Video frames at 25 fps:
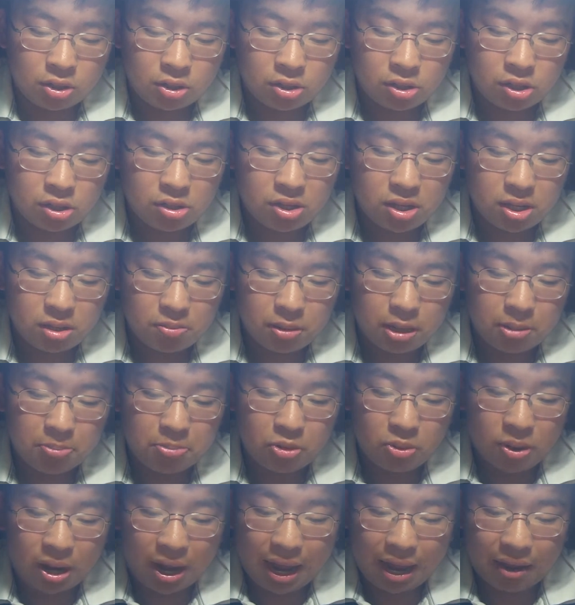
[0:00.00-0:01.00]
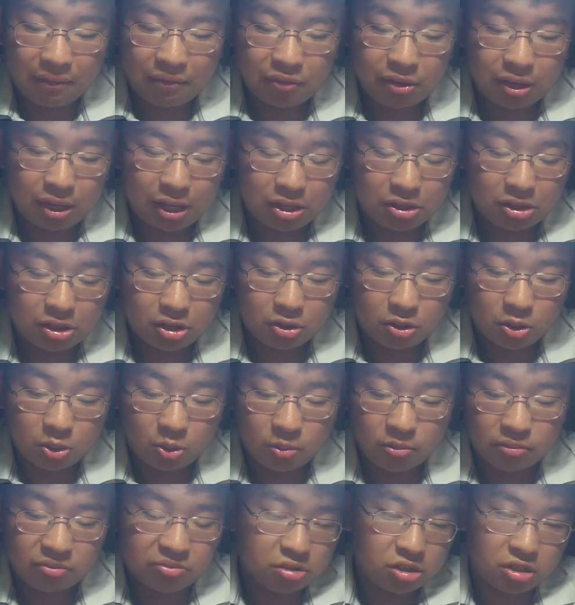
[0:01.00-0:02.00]
should these people have it in their
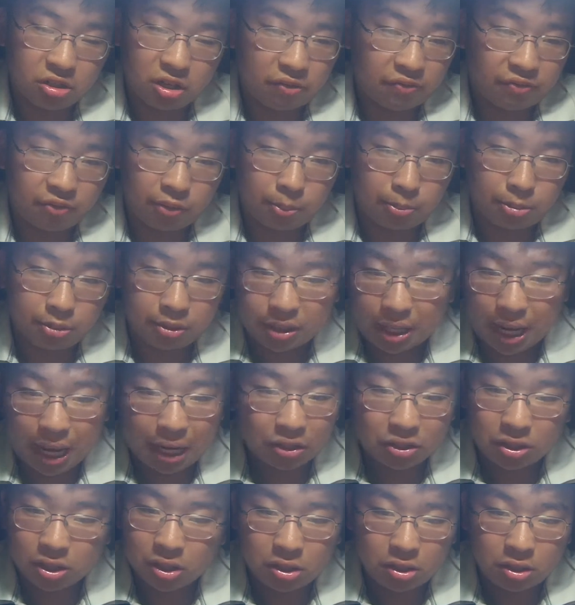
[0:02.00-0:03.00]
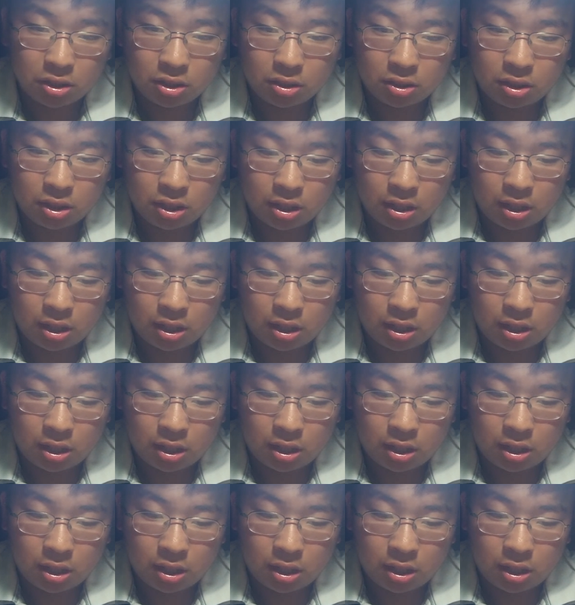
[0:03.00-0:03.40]
homes just for protection?